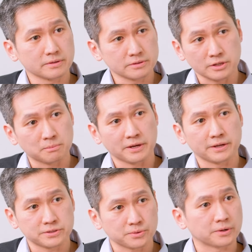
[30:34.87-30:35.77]

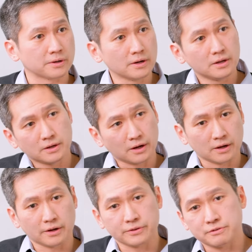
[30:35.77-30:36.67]
teammates or
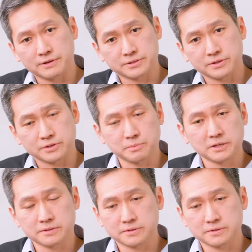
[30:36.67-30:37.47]
other investors you meet